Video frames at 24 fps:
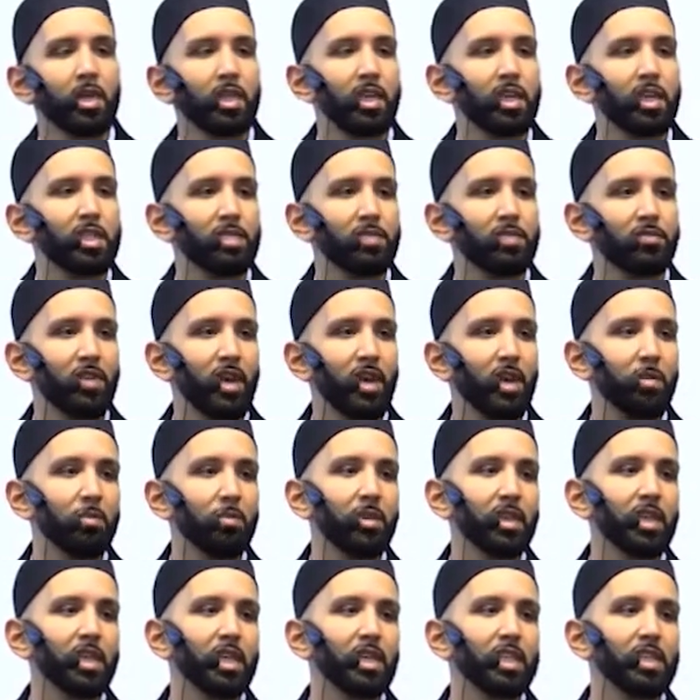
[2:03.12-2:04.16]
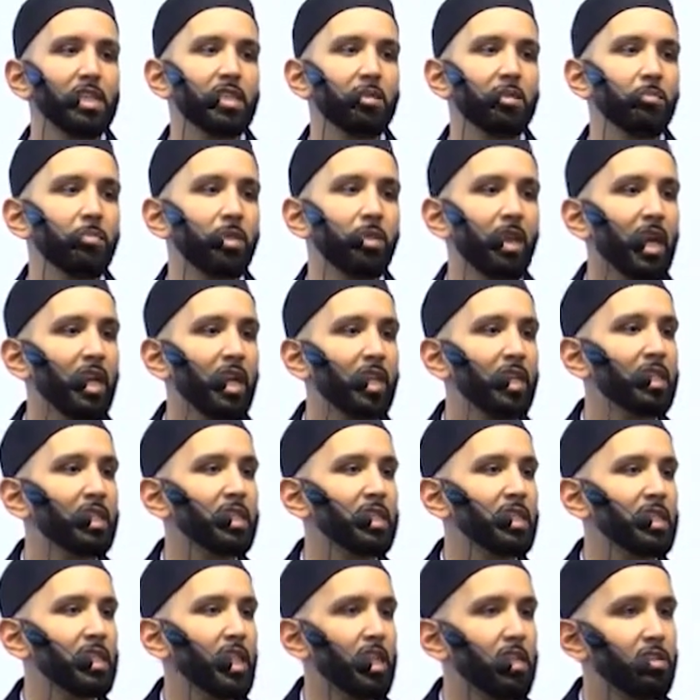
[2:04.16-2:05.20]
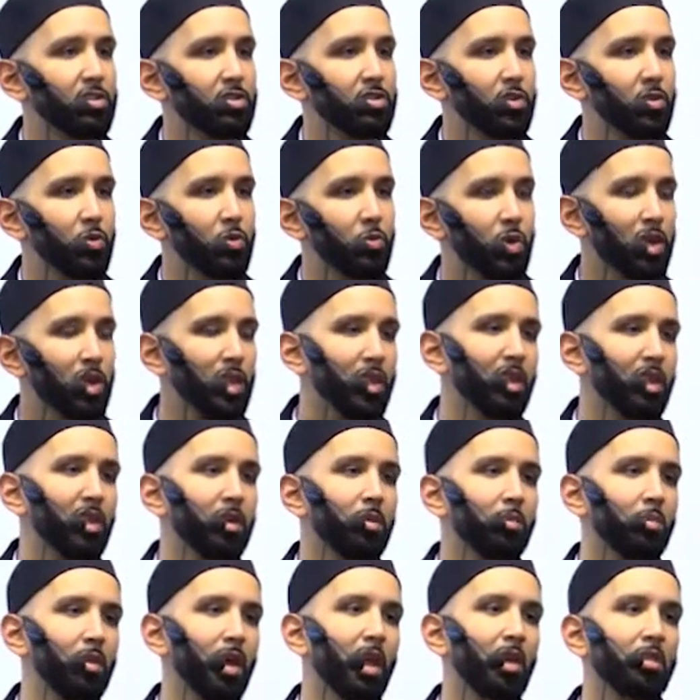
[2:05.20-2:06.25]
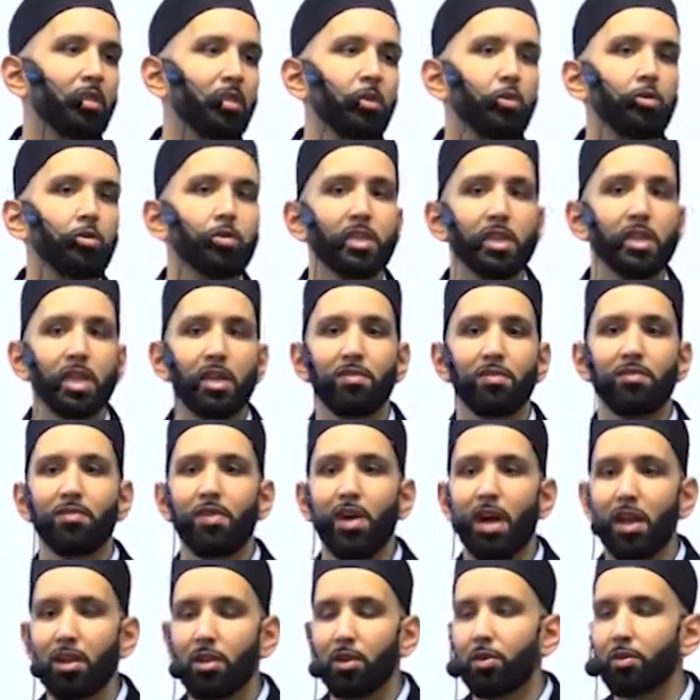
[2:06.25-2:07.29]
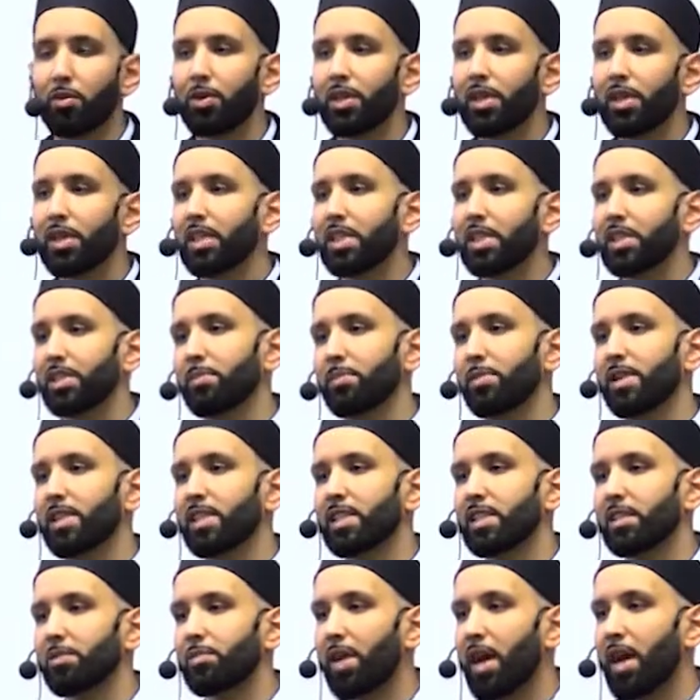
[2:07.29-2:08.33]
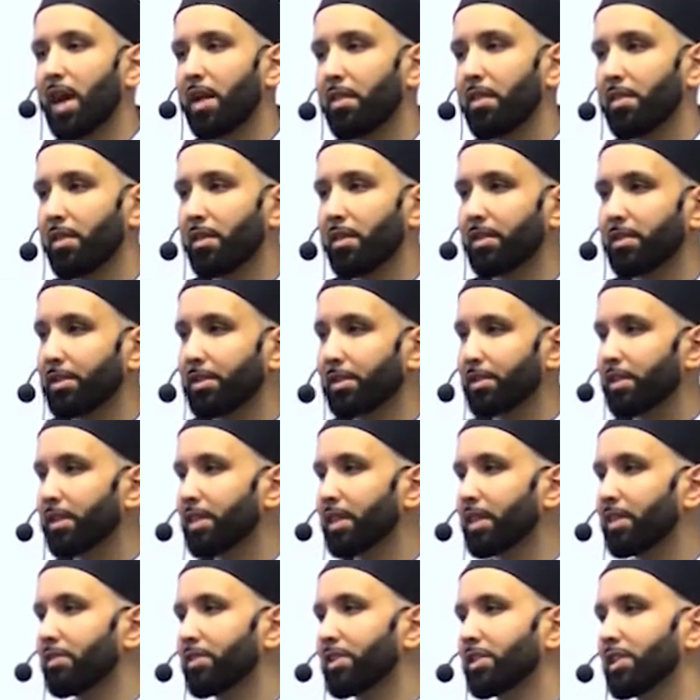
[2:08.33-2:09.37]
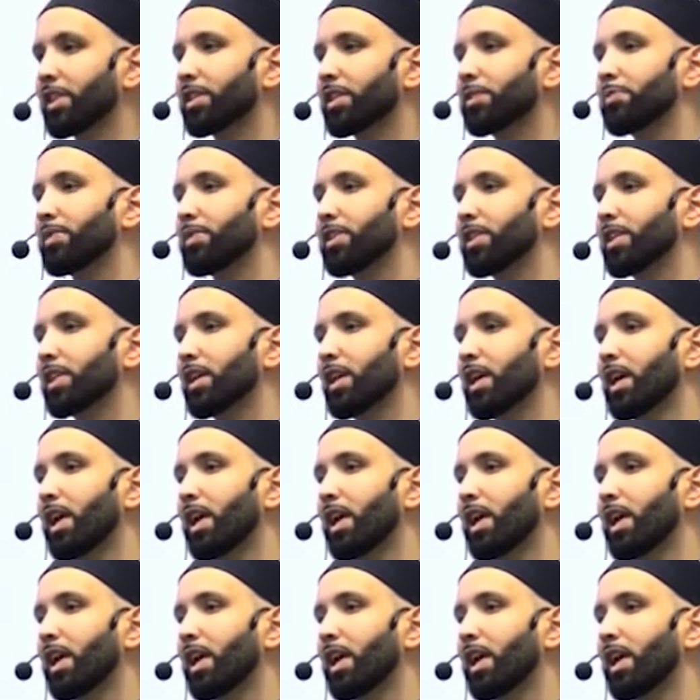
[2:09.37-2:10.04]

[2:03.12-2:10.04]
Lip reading: His family, His companions that stood with Him, and those that follow in His blessed path until the Day of Judgment.